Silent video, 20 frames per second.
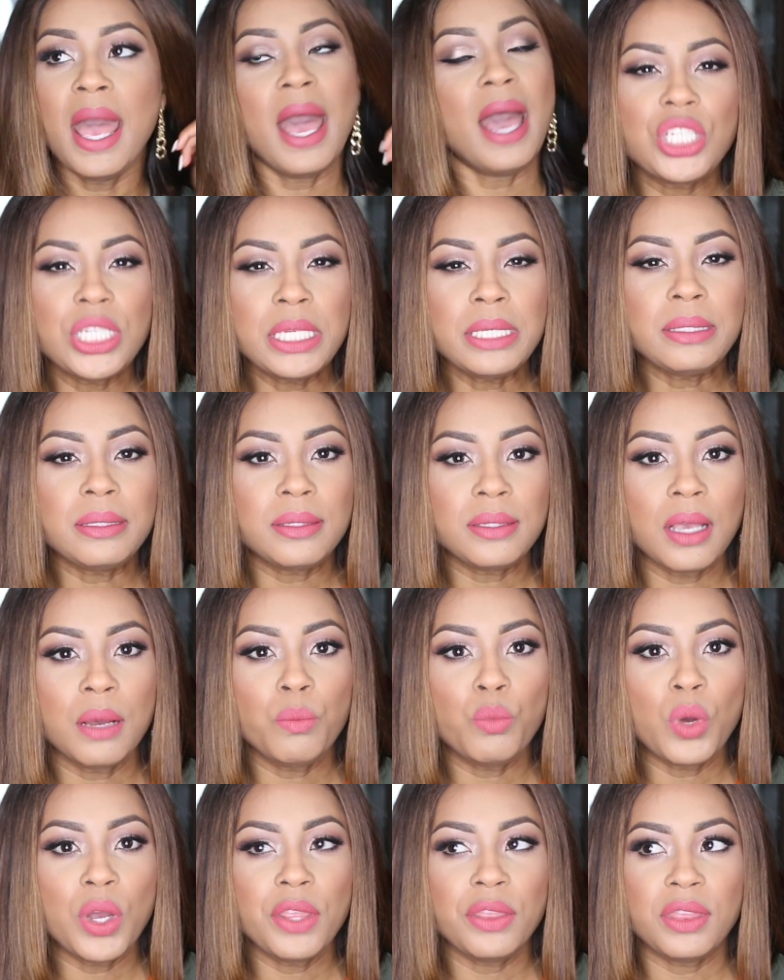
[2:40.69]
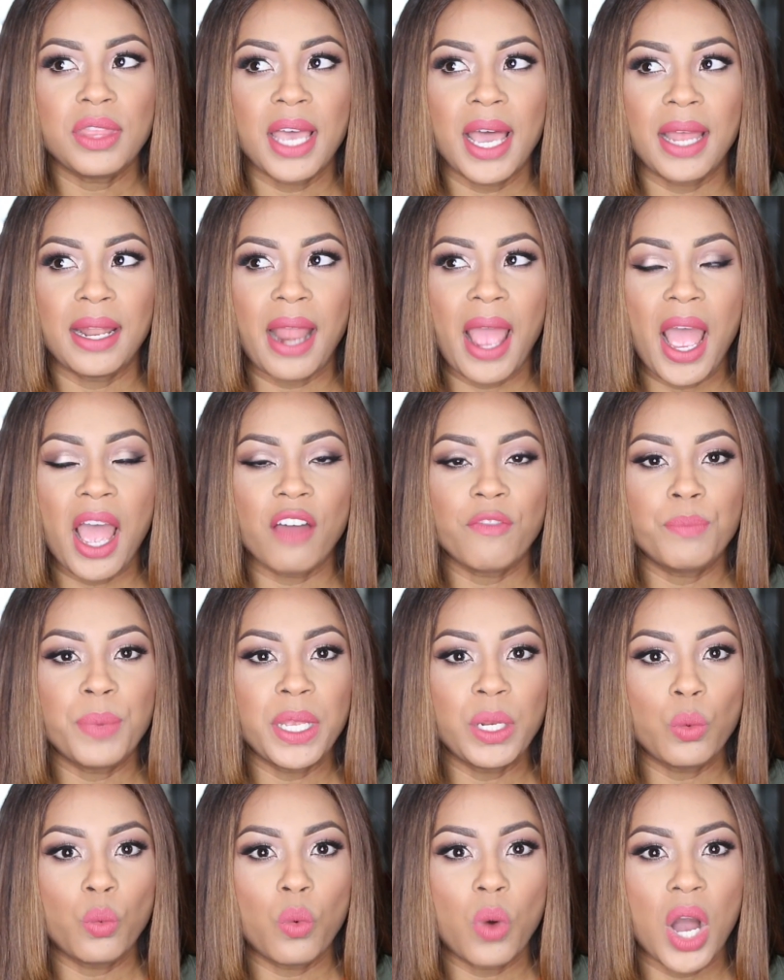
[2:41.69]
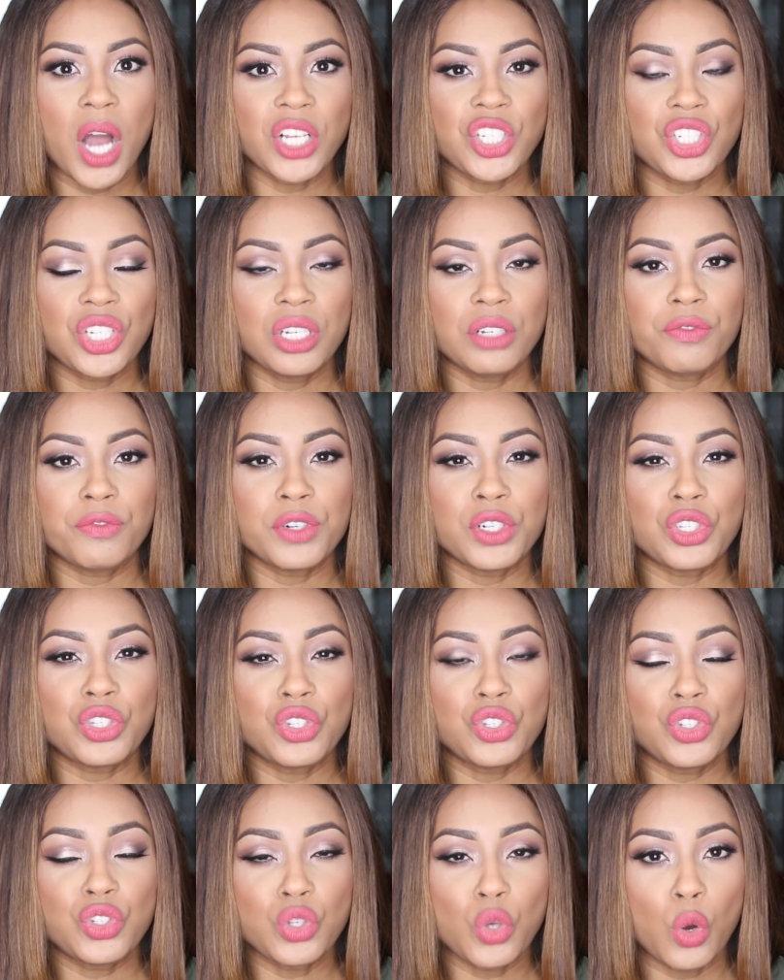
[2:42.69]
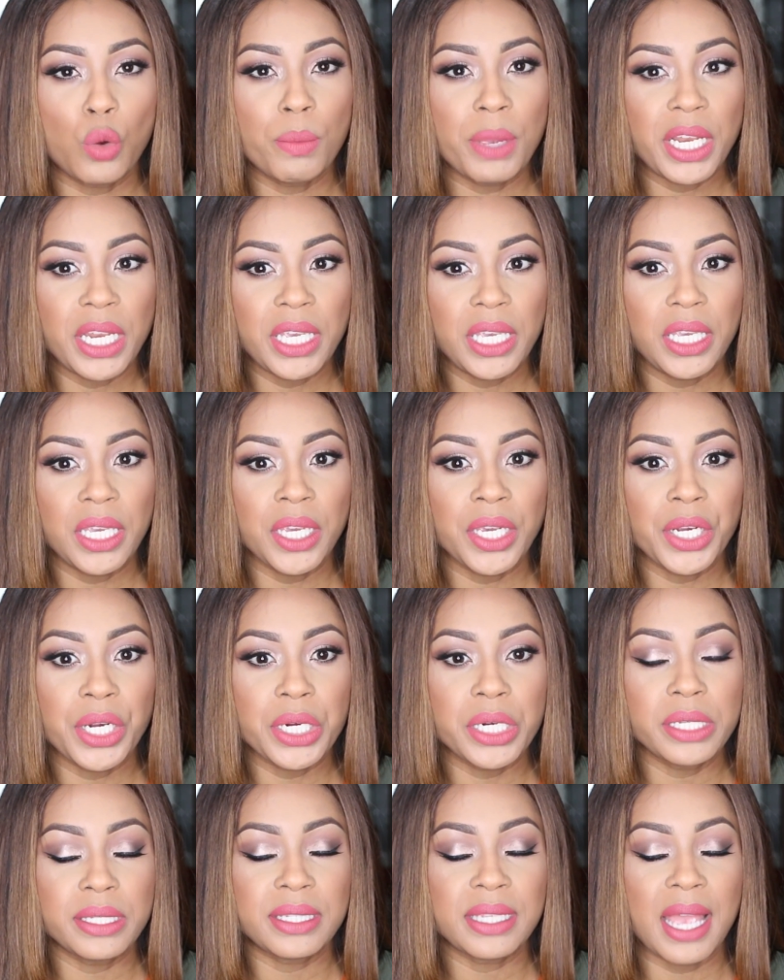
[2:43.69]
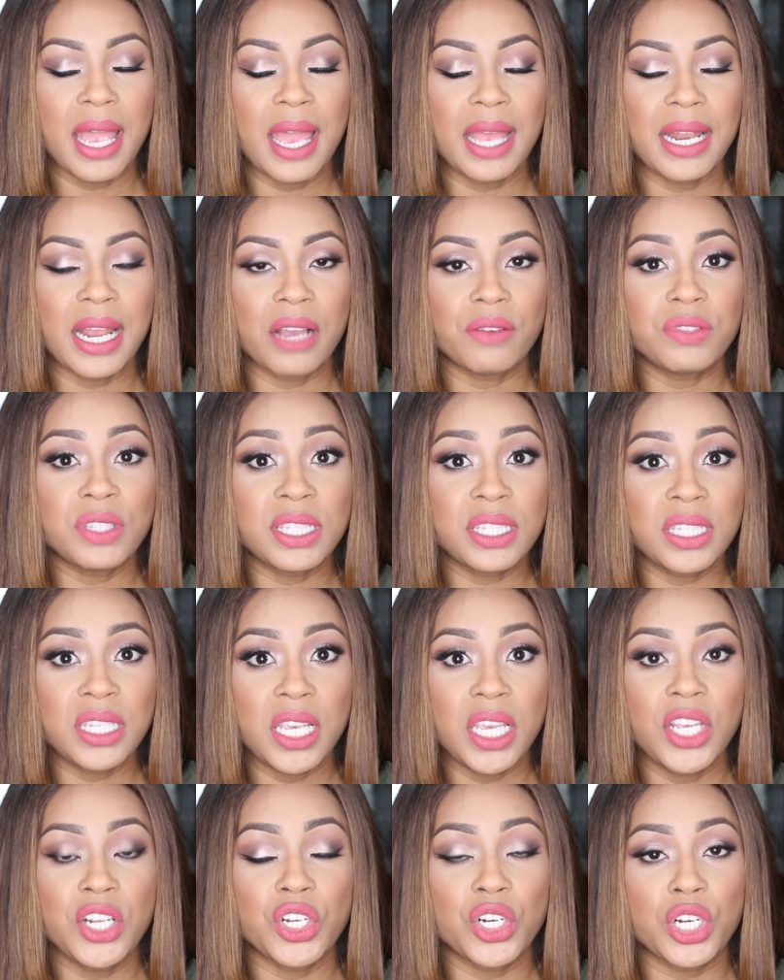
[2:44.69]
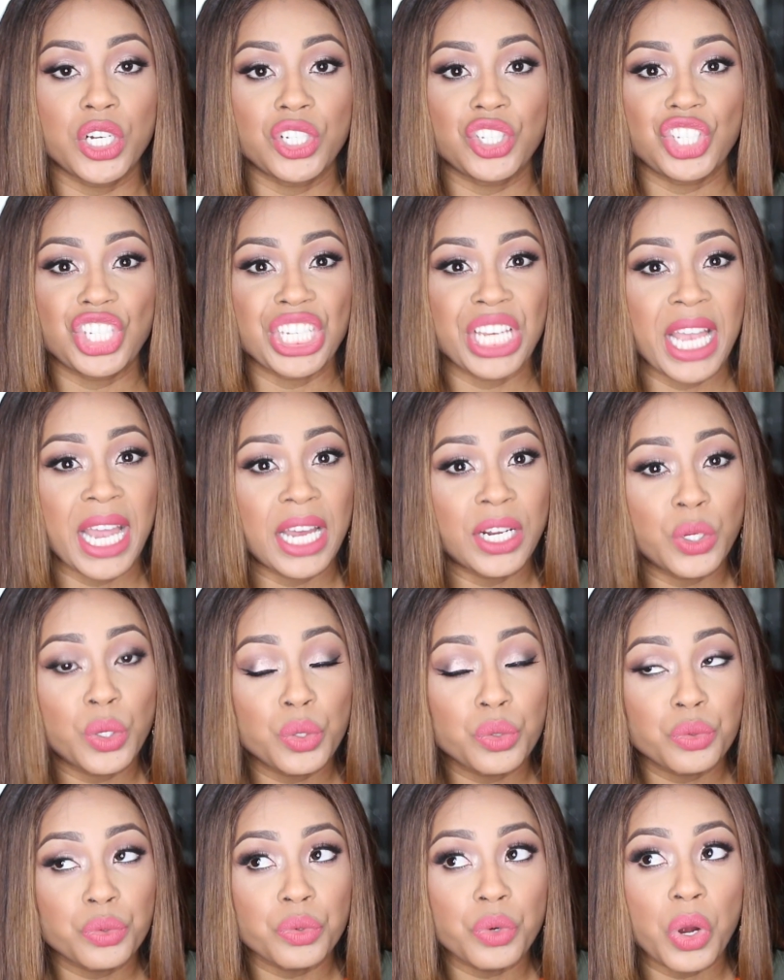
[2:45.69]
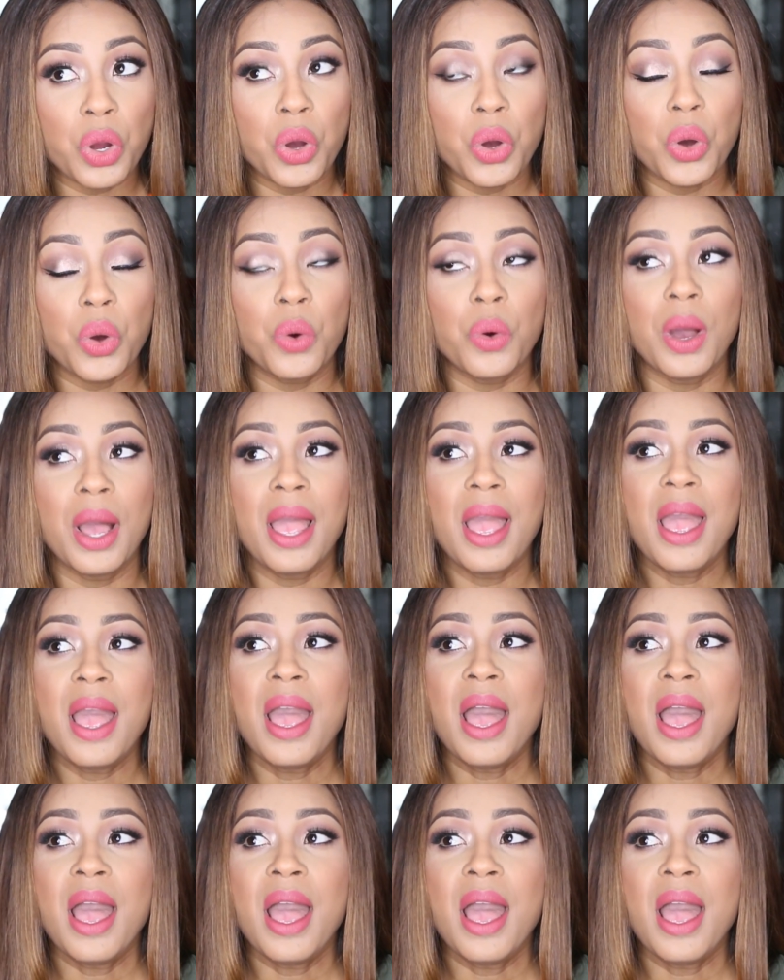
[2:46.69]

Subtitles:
She's someone that I've been watching for so many years, and I've seen her channel grow.